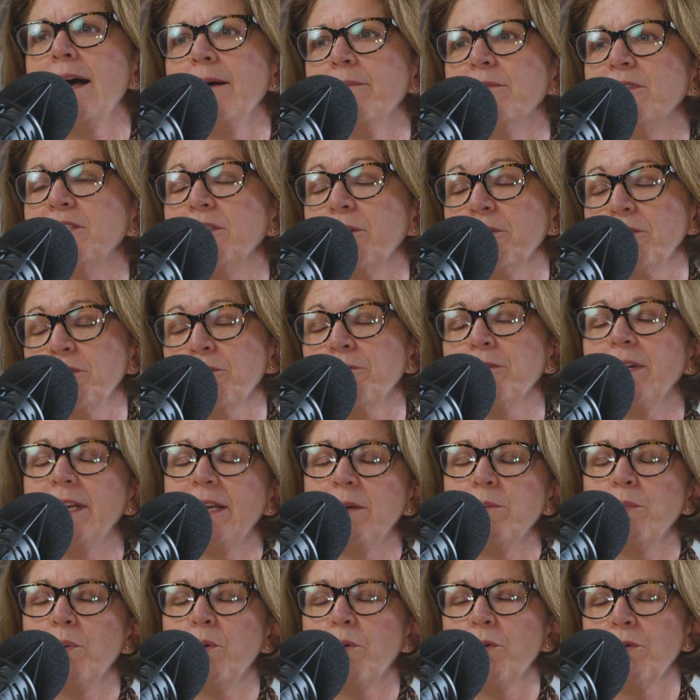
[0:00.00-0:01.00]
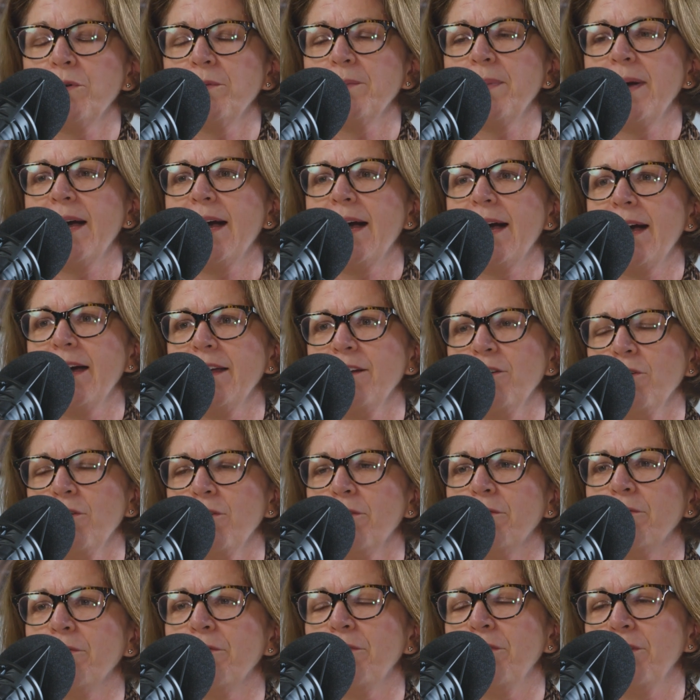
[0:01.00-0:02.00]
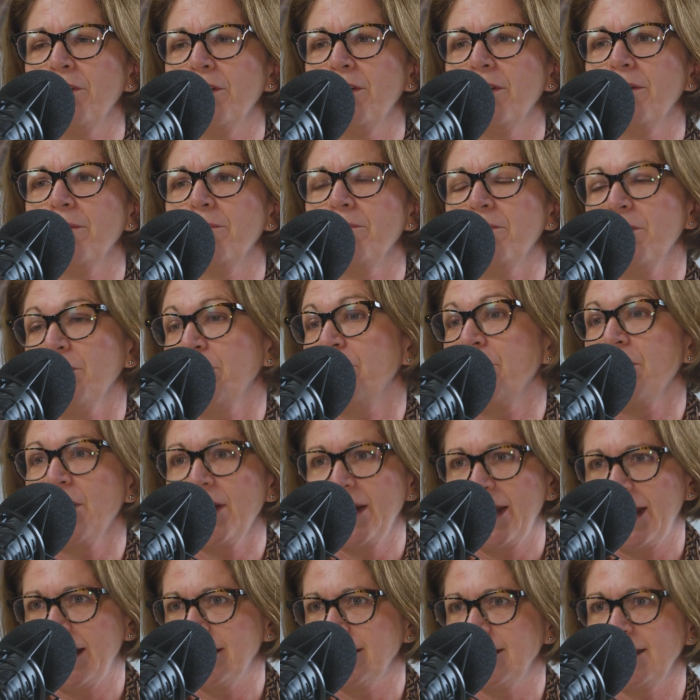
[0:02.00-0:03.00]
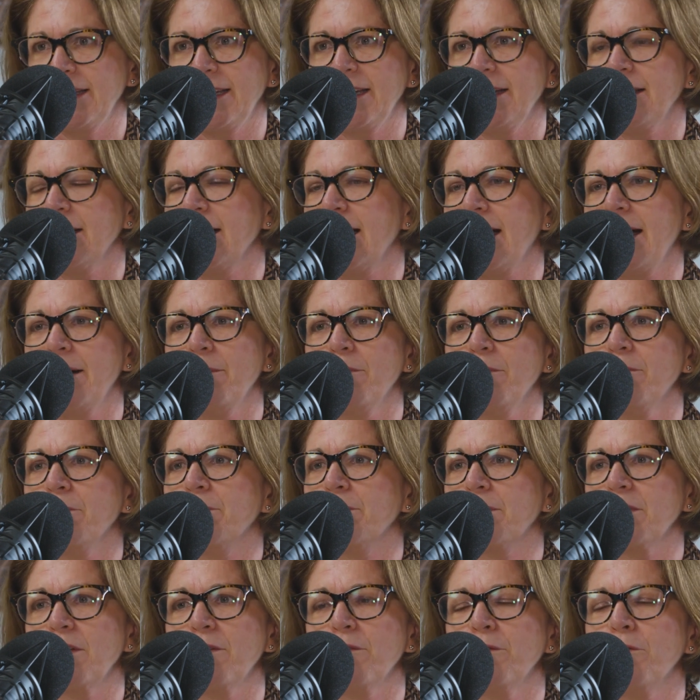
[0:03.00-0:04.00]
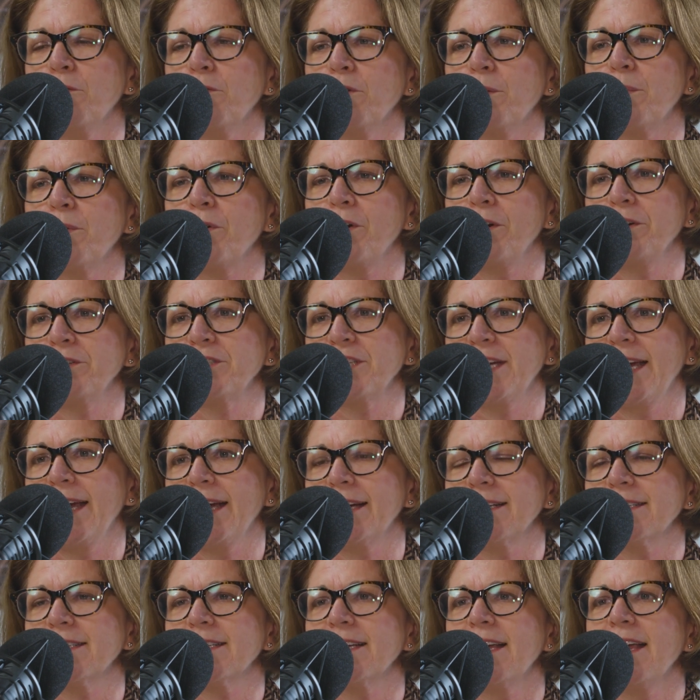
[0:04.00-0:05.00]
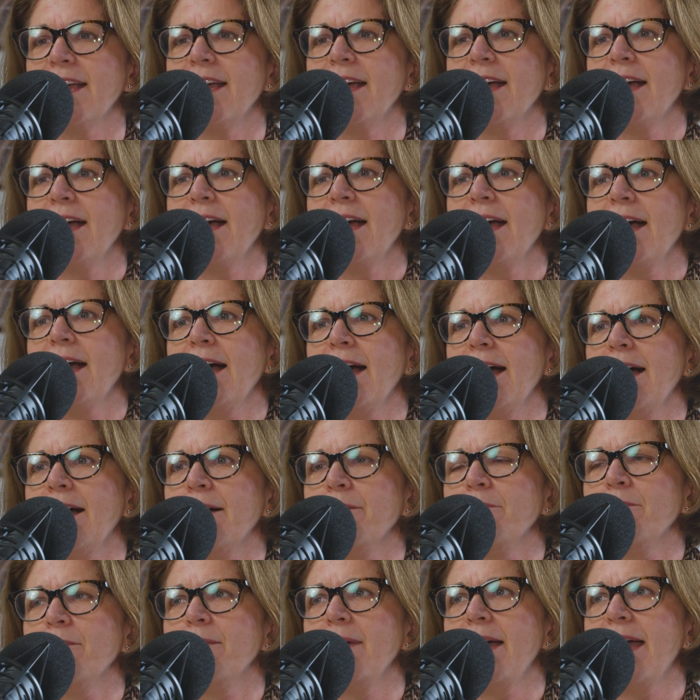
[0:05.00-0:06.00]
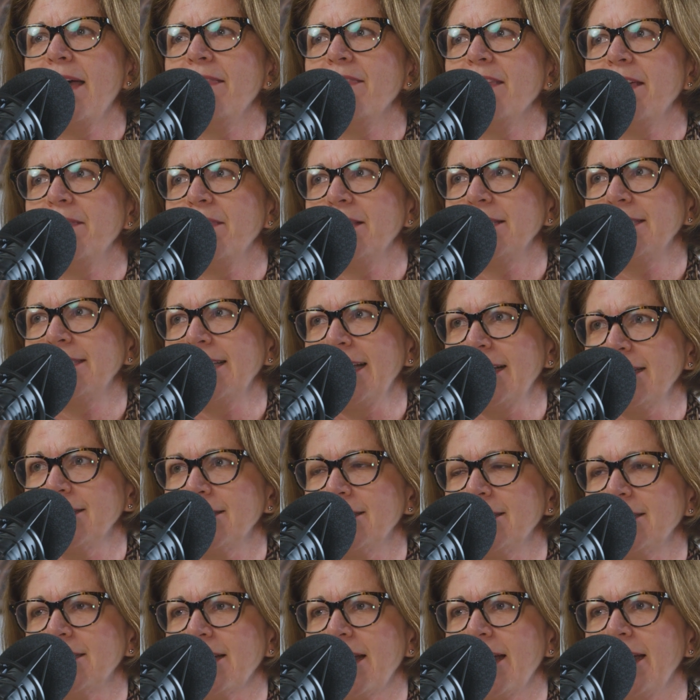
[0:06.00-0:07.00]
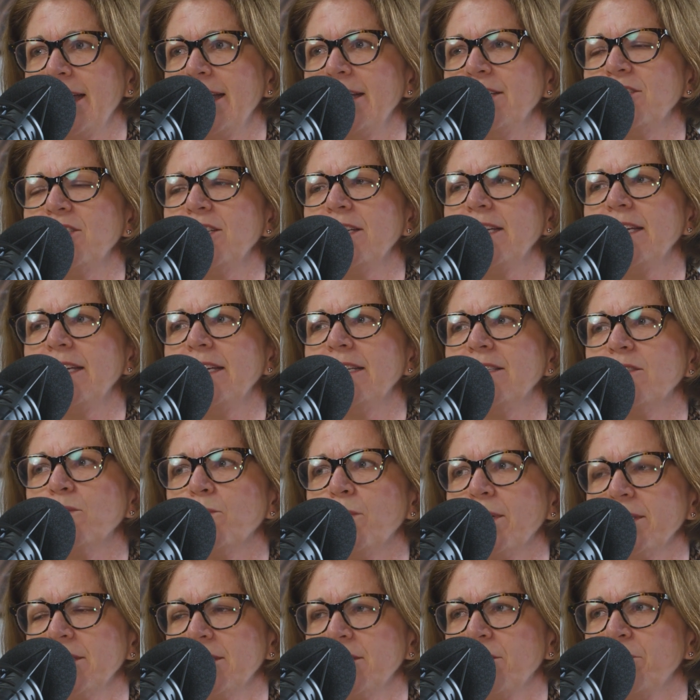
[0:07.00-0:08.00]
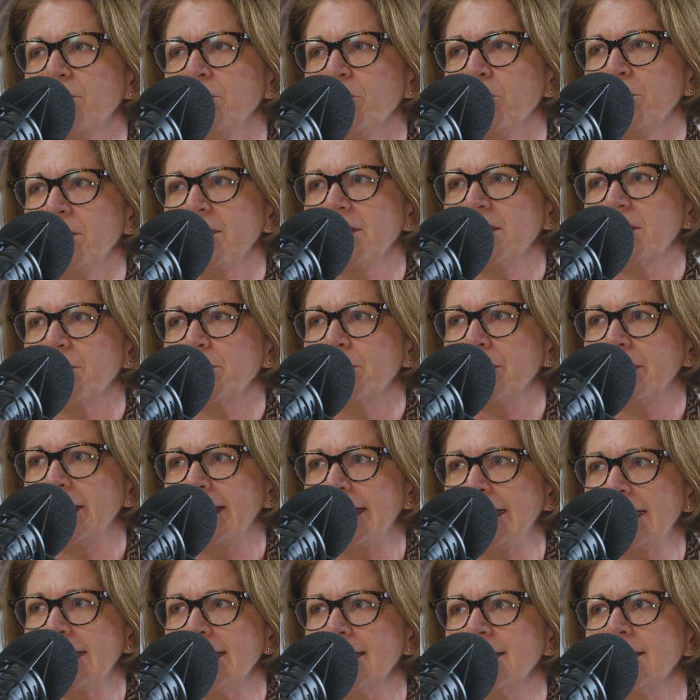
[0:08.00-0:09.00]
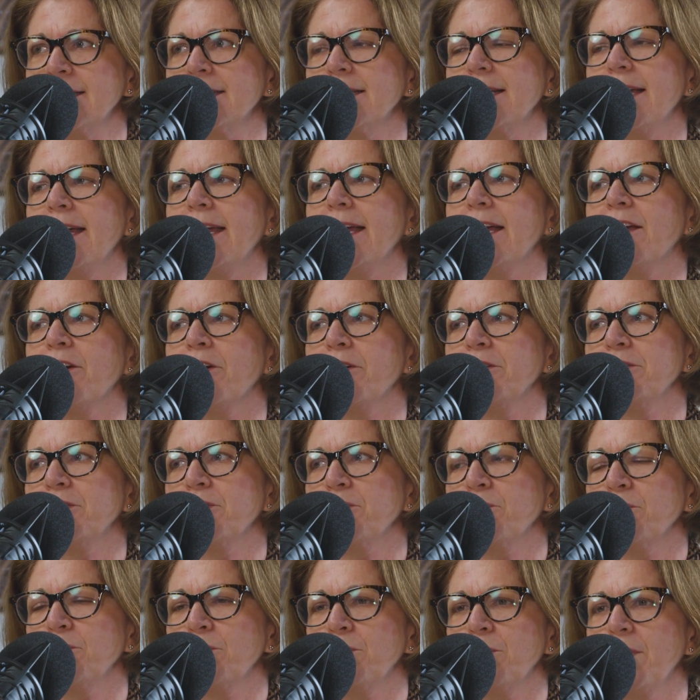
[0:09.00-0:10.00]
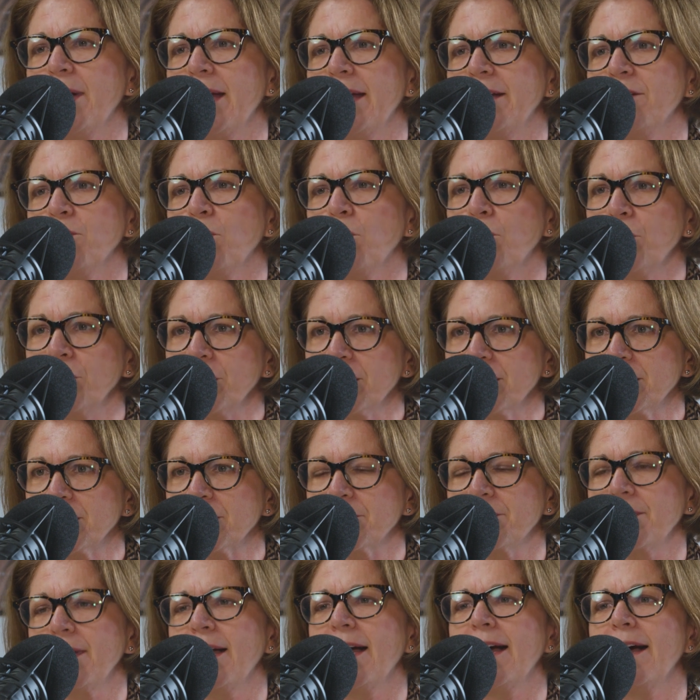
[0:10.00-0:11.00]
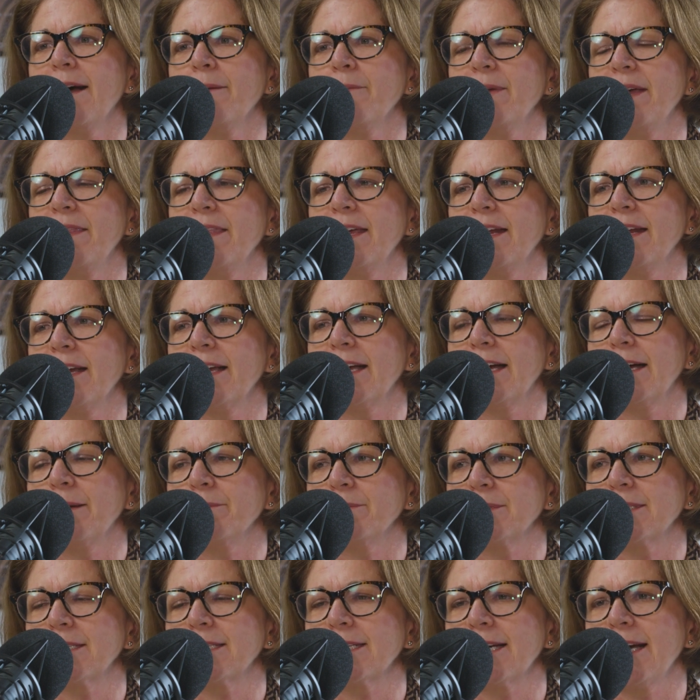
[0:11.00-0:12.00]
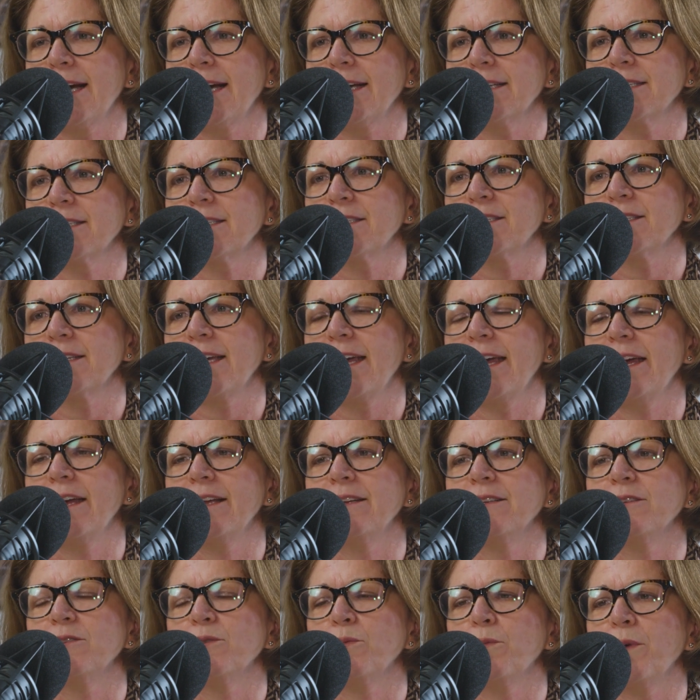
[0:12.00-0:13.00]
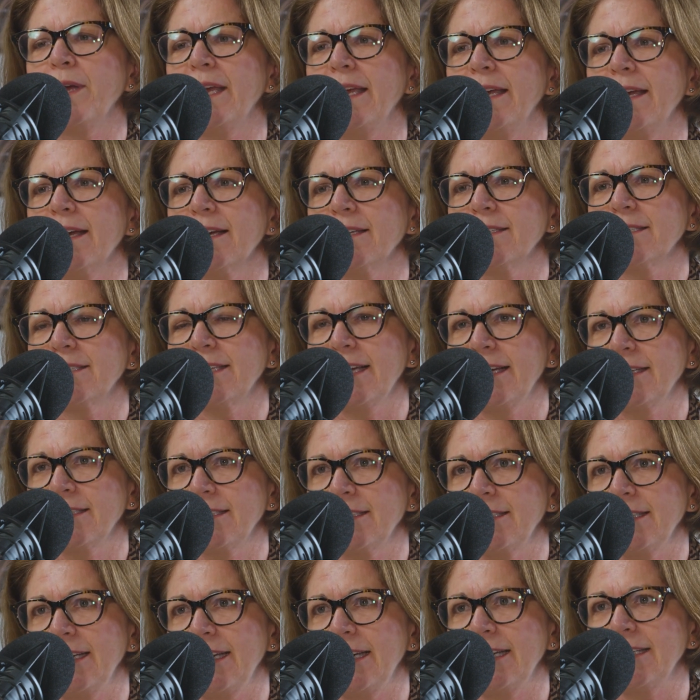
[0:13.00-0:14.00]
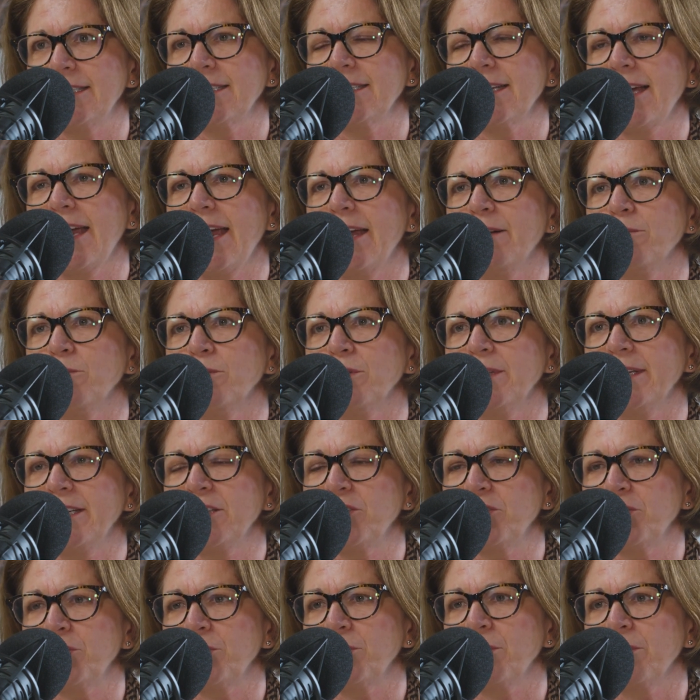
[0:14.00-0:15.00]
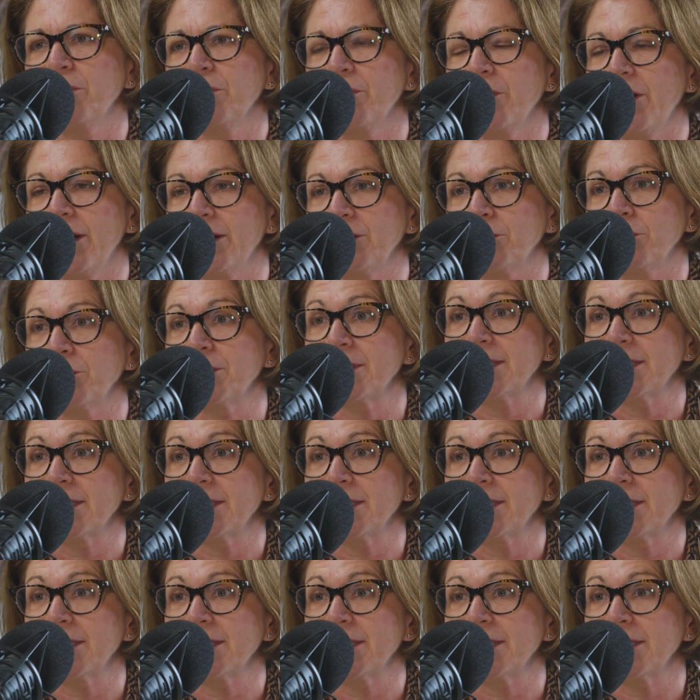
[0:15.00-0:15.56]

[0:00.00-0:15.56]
So it's a really important part of the financing for a project. And then the second stage is once the film is completed, it goes through an audit and then it comes to us and we assess it and we'll issue a final